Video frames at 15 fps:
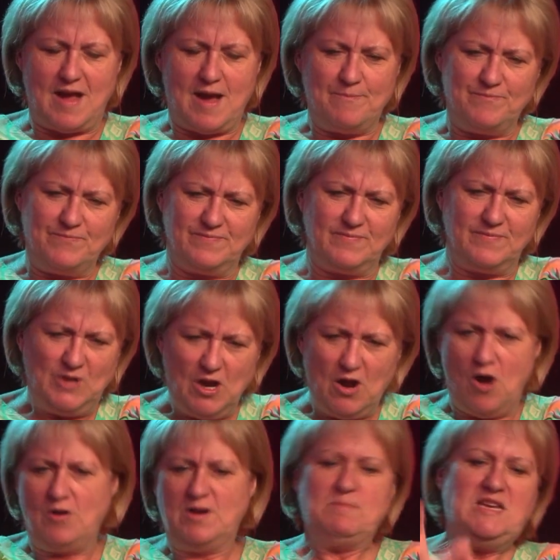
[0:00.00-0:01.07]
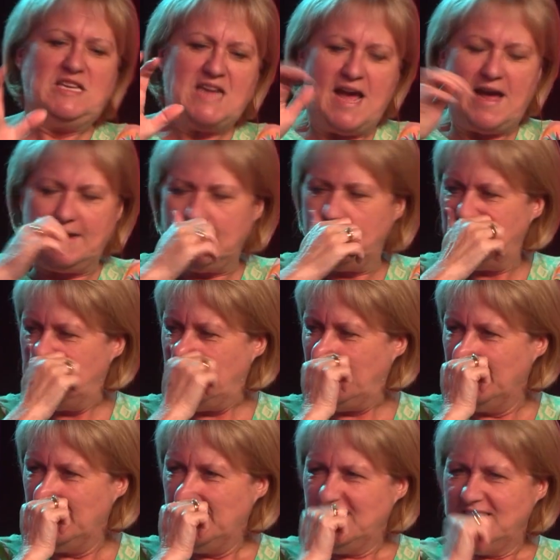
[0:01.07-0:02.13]
You know, holding me down and
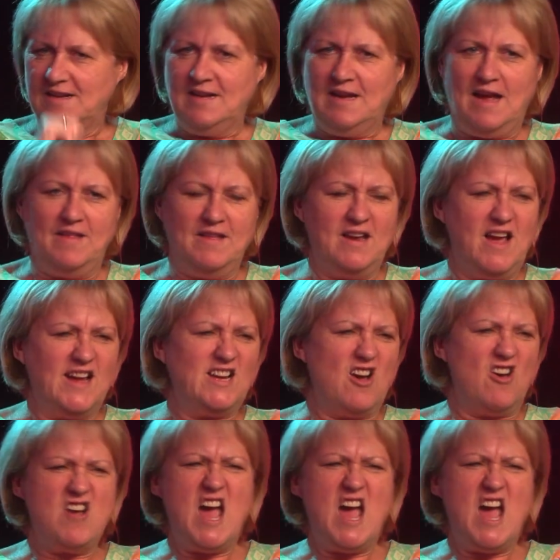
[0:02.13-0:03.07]
everything. And then I go, I